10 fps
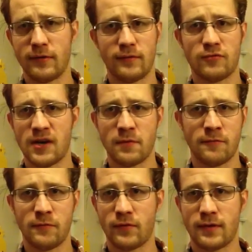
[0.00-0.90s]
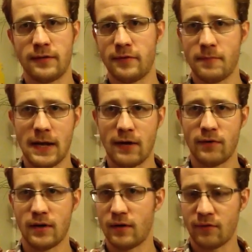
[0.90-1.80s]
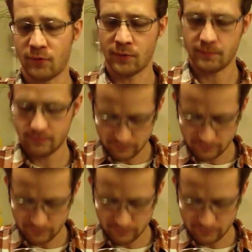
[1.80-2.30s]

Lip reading: the tropical fruit's kind of in the background in this one.